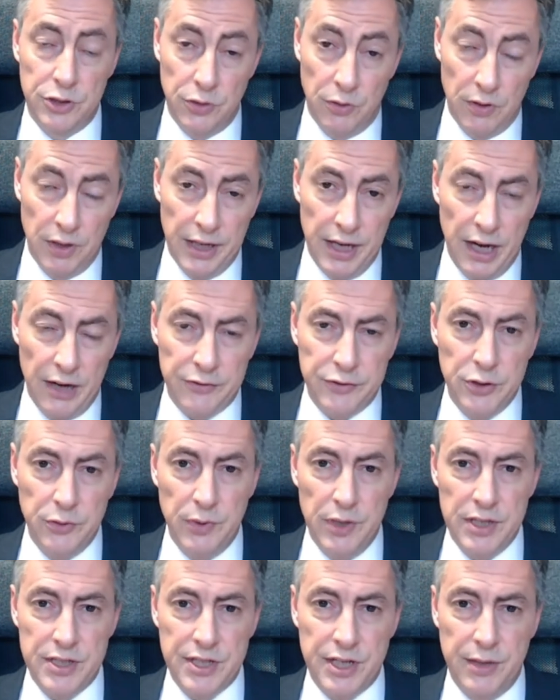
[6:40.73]
Shortly
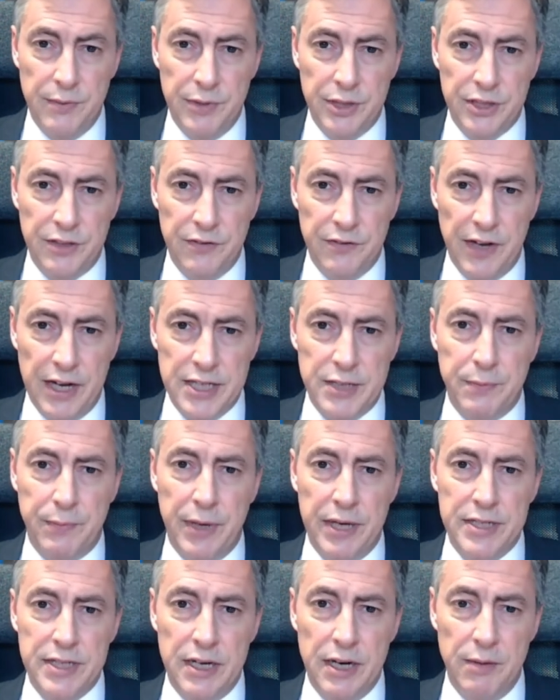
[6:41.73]
afterwards, Commission Vice
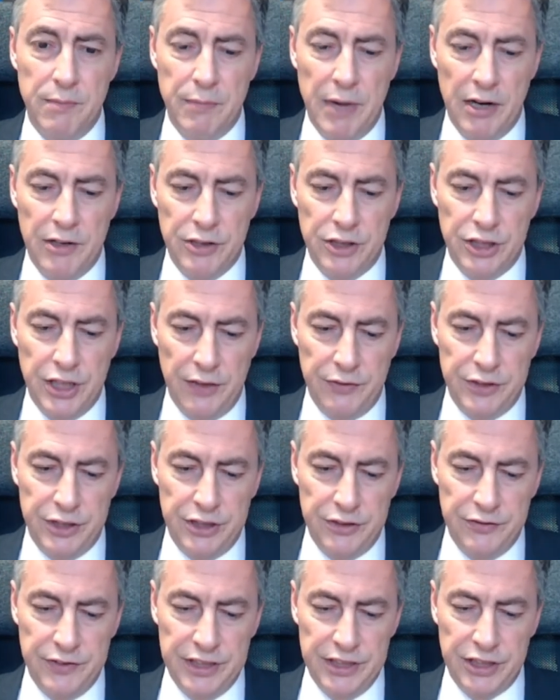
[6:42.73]
President
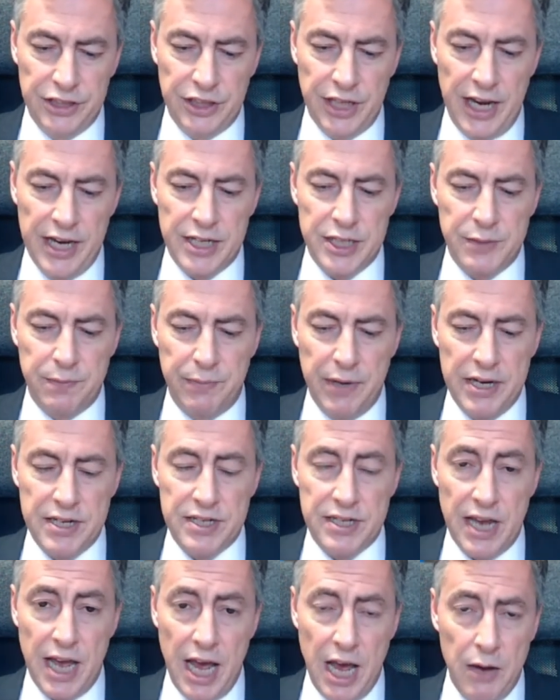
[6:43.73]
Marashevchevich
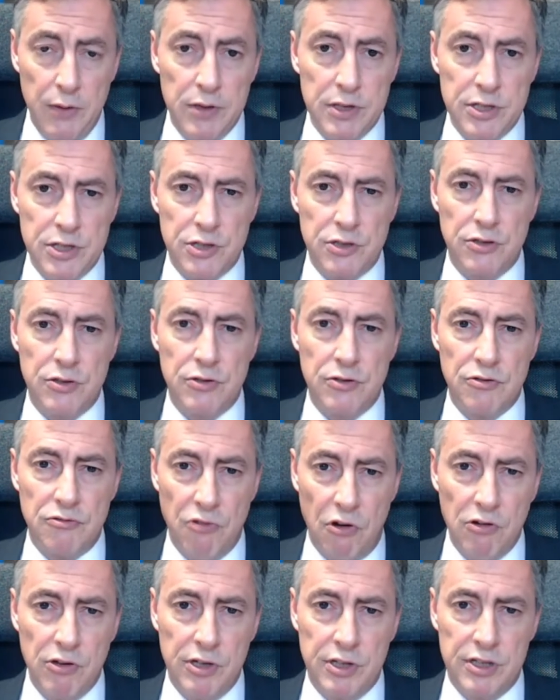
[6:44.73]
expressed our
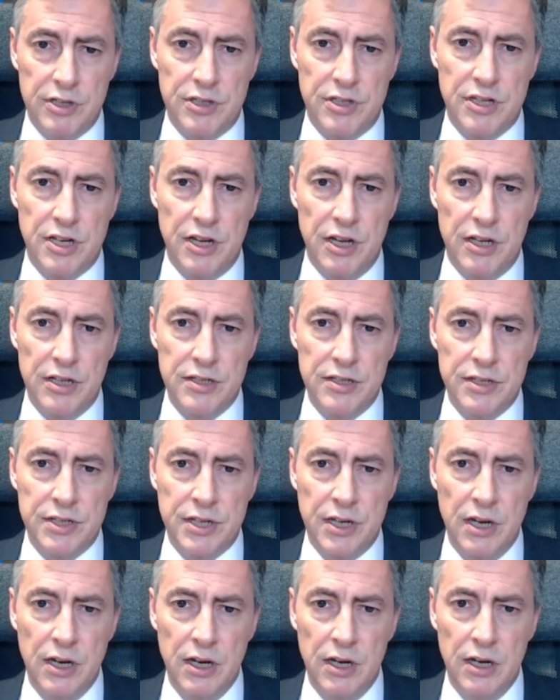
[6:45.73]
strong
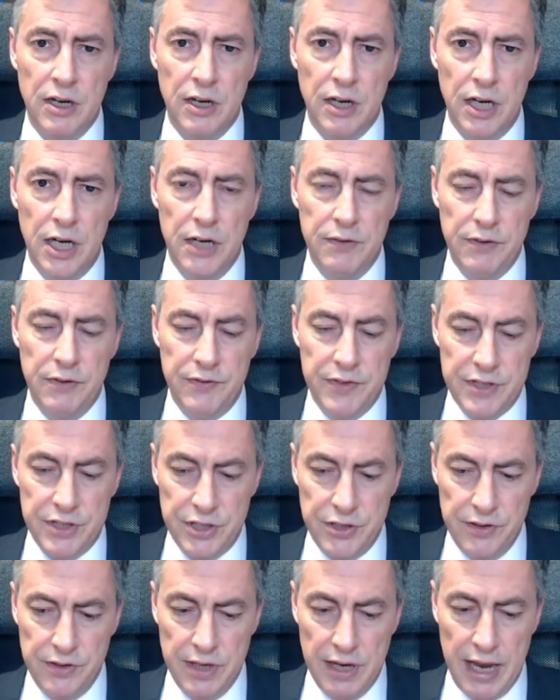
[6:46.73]
concerns over
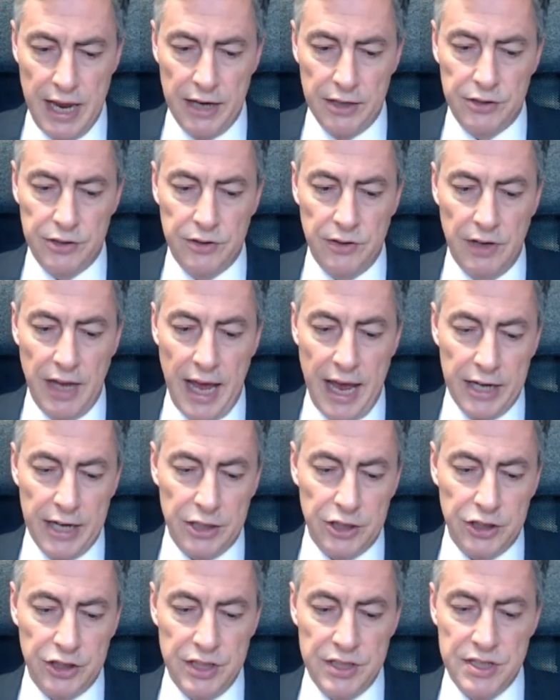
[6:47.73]
this unilateral
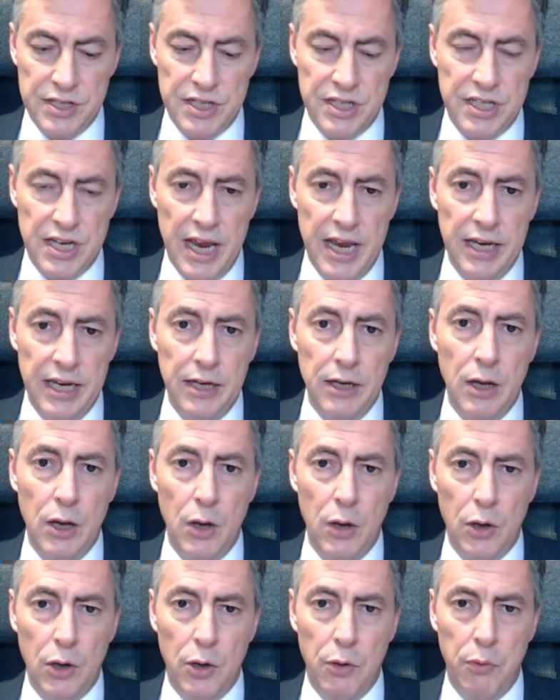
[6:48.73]
action,
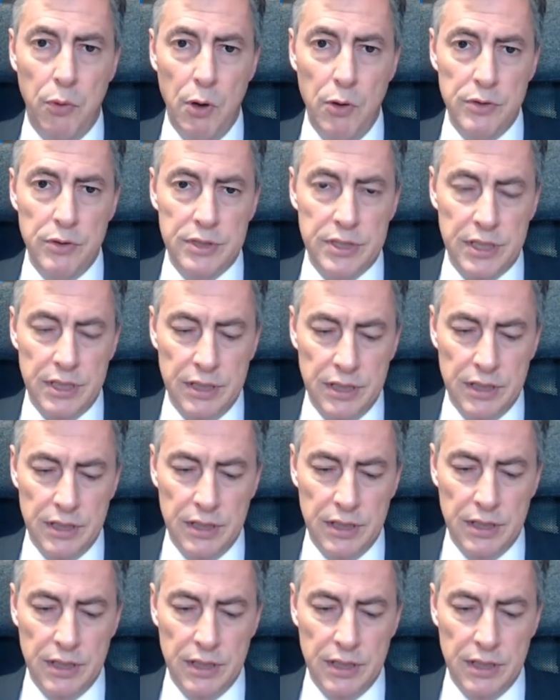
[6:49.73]
saying, quote,